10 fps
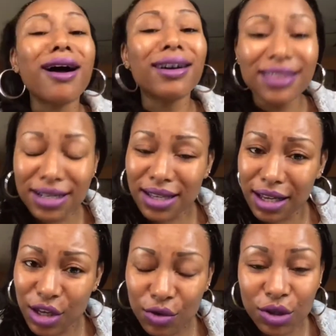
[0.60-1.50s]
on this
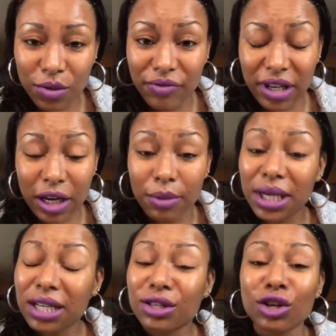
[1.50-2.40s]
YouTube video
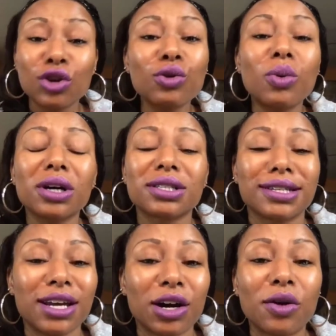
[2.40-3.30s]
because you want to
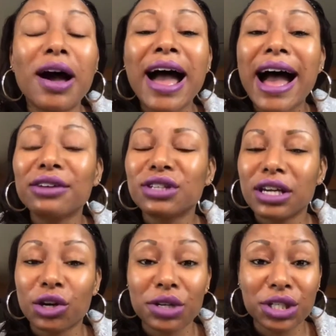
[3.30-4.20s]
know how to
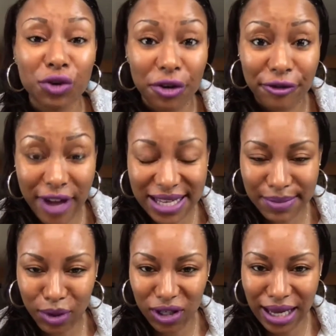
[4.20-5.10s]
increase your
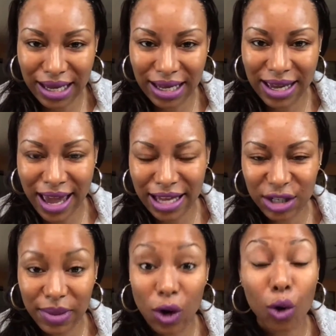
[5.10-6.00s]
Facebook
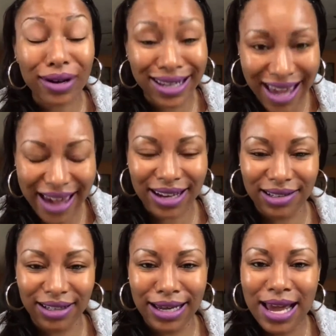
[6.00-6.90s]
engagement
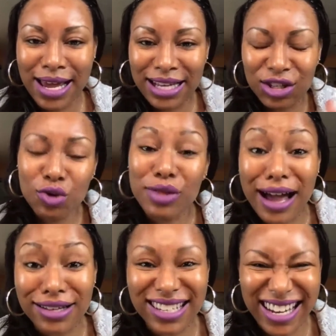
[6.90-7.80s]
organically in
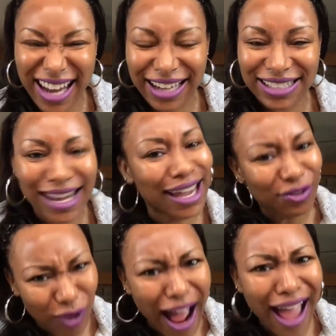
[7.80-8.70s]

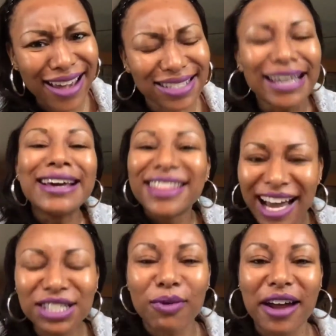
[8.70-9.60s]
2019, right?
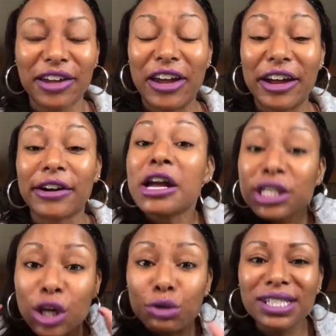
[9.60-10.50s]
That's why you're here.
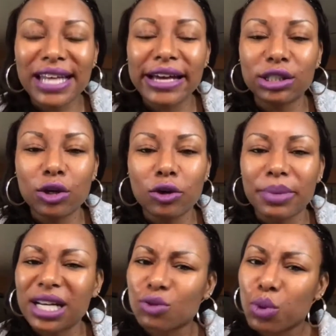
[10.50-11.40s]
So stay tuned
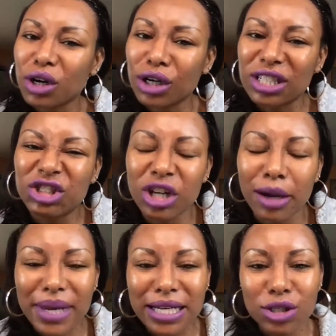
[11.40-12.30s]
because we're going to
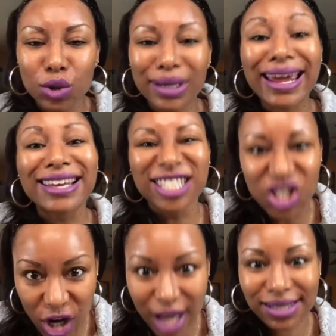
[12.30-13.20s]
jump into it in
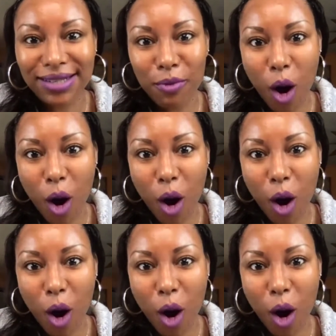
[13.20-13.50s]
just a